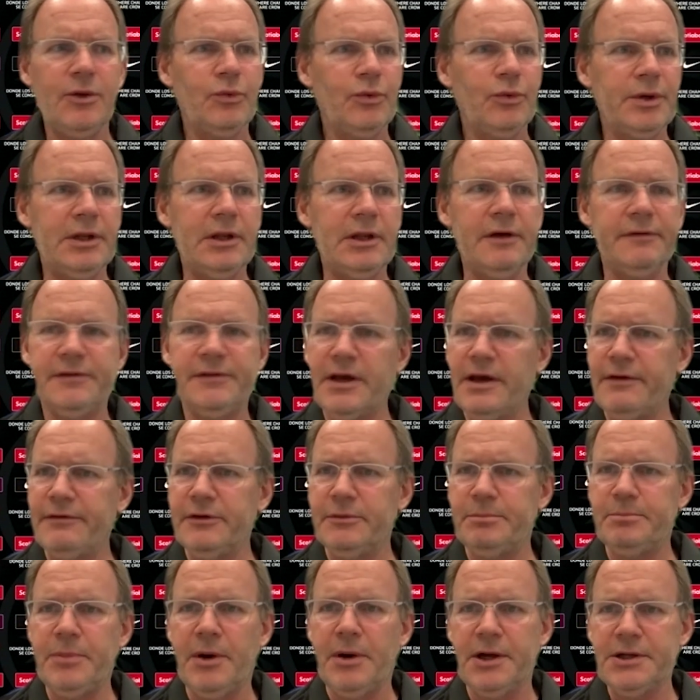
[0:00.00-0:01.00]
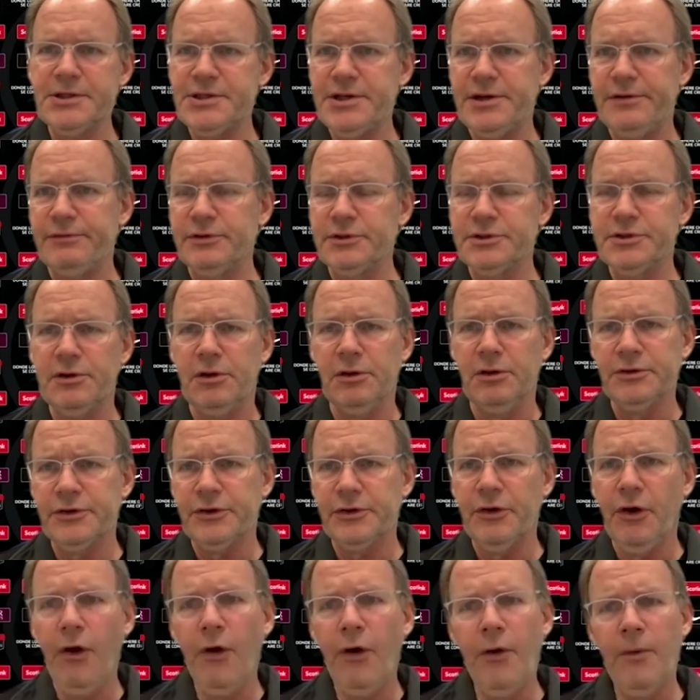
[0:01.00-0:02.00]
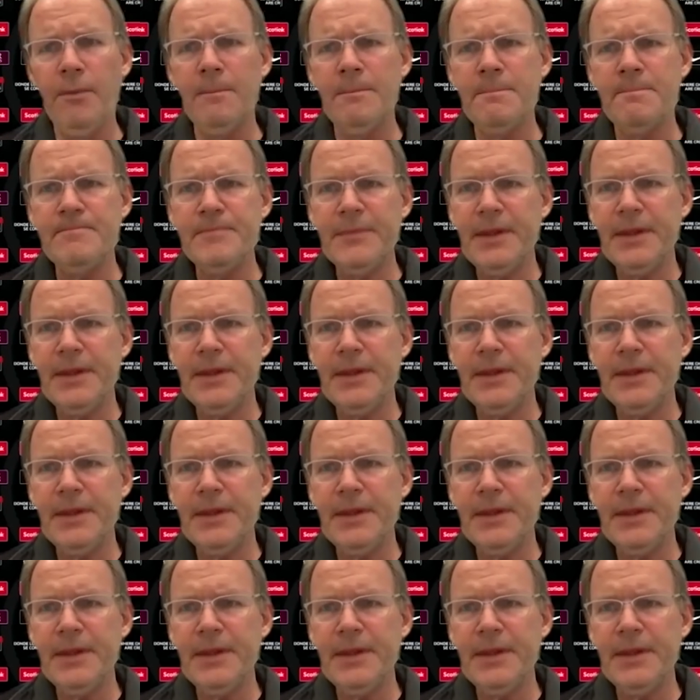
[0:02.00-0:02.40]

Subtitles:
We'd love to have a positive result at home.